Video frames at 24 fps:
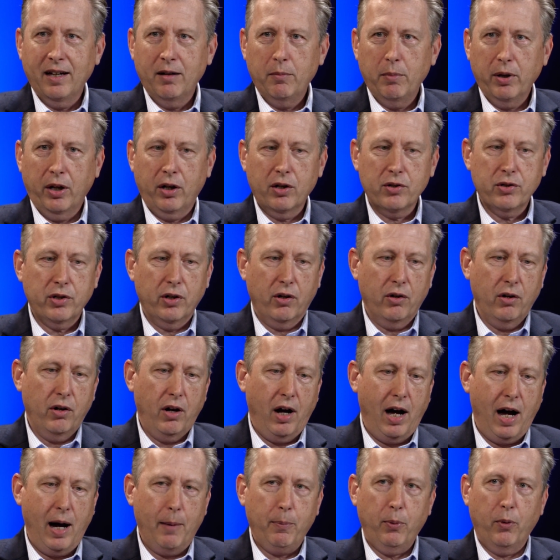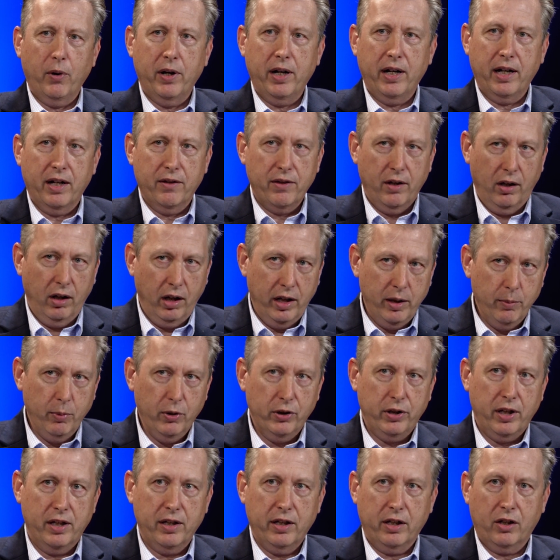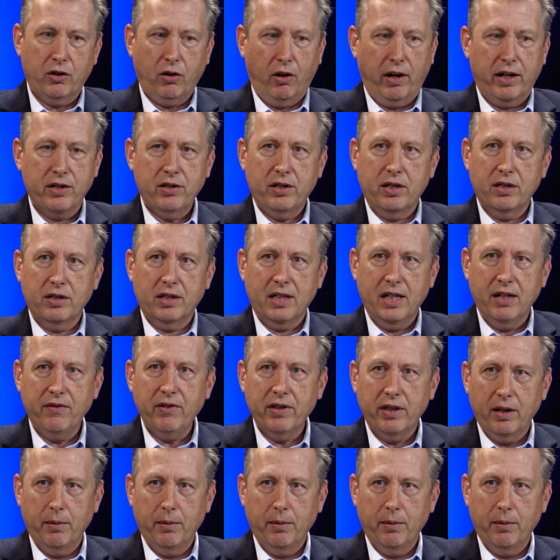because they're operating in the liberty that Christ has given